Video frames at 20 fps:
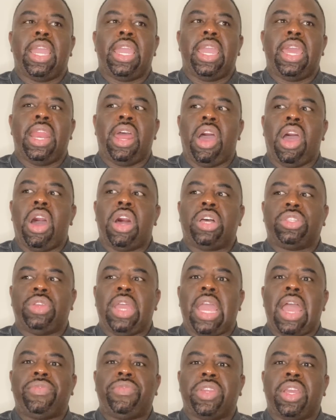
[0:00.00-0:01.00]
And I also
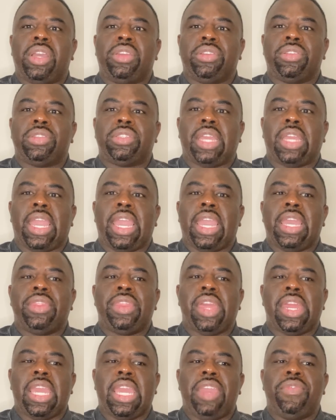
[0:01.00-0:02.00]
have to understand
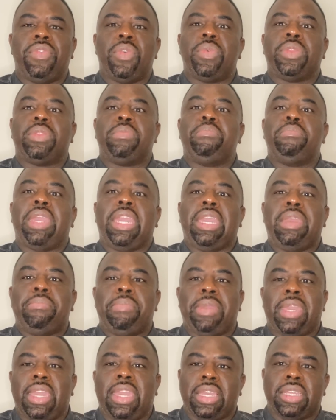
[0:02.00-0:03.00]
that even with me
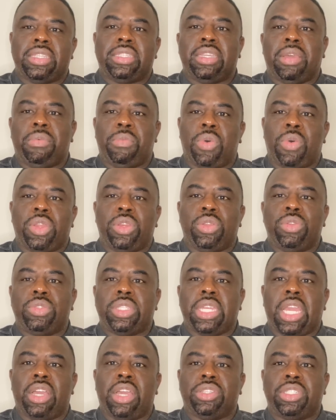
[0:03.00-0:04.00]
being someone
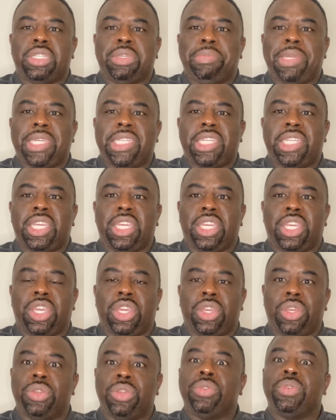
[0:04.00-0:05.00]
who's
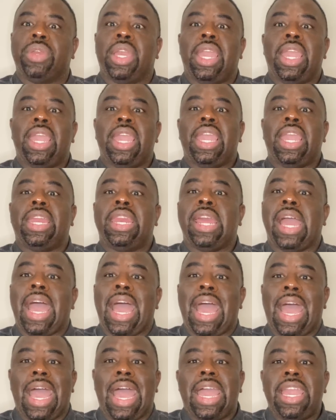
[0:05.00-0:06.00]
LGBTQ, and
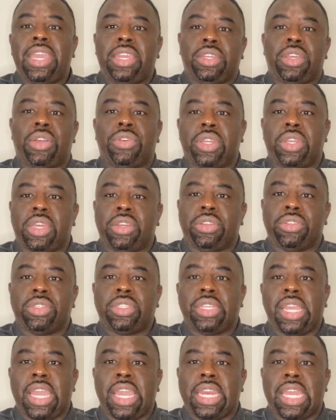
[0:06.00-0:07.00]
I don't
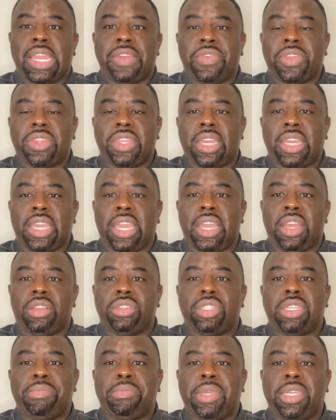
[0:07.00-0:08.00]
understand everything
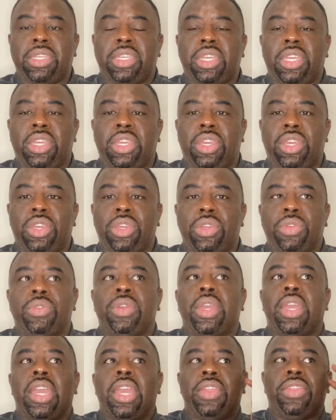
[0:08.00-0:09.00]
LGBTQ,
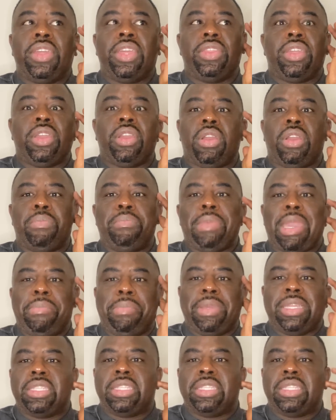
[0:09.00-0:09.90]
then there may be